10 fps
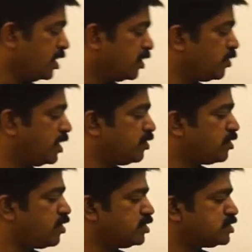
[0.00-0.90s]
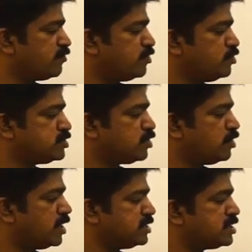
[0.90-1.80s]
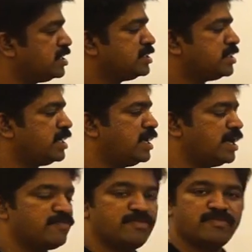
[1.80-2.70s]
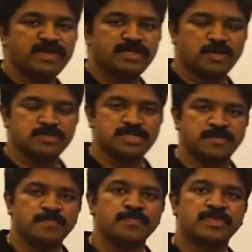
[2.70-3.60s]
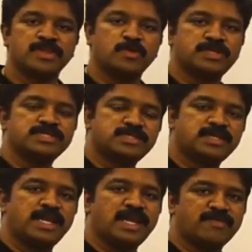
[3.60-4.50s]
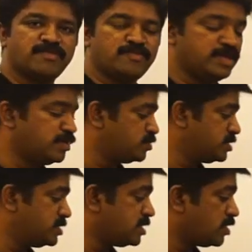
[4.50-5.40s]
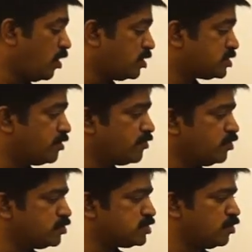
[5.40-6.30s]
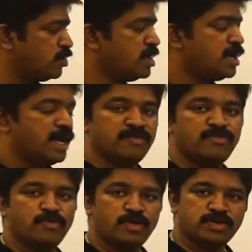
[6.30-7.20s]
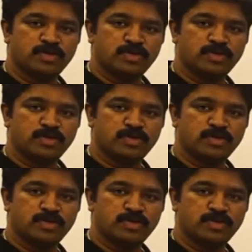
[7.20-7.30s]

You get your cost of goods sold as 3,15,000. Now this 3,15,000 is the cost of goods sold, and if you want